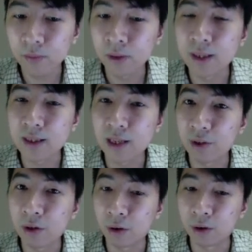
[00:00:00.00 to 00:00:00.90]
thus
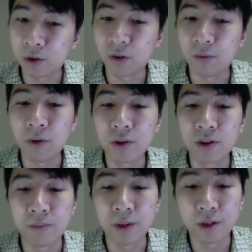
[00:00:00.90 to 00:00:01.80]
having control of most
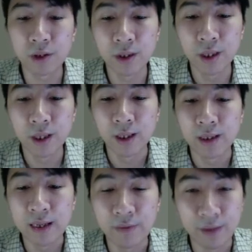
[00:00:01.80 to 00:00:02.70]
of Persian
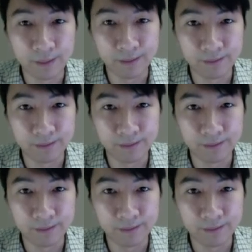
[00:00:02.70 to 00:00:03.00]
navy.